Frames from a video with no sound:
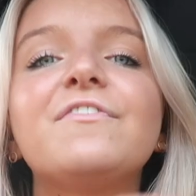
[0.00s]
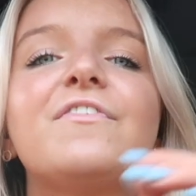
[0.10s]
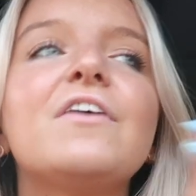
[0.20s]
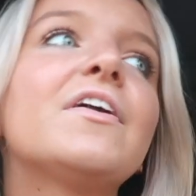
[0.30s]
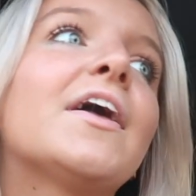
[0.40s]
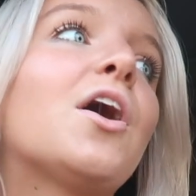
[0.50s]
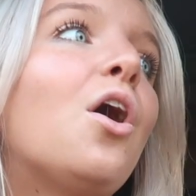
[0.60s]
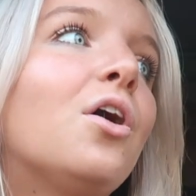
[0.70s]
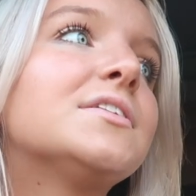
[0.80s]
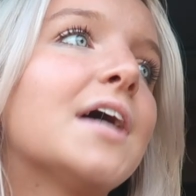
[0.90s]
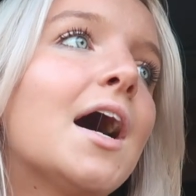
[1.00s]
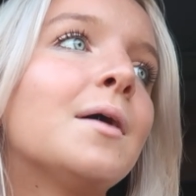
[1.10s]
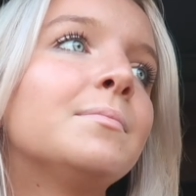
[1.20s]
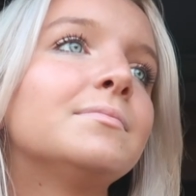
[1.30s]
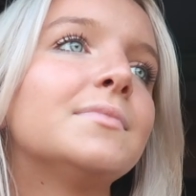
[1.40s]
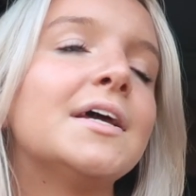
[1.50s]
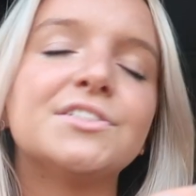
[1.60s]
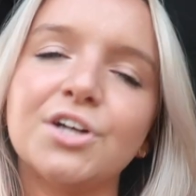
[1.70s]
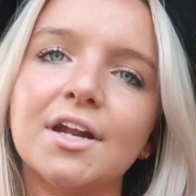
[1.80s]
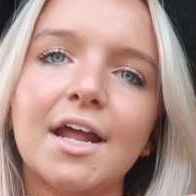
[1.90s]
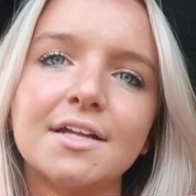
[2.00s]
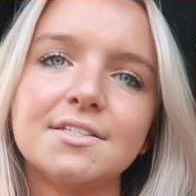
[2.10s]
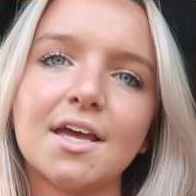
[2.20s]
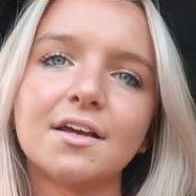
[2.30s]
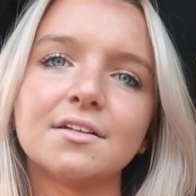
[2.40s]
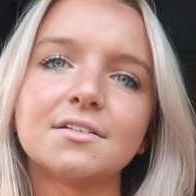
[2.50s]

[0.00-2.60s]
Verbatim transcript: my favorite like all time is Dirty Dancing.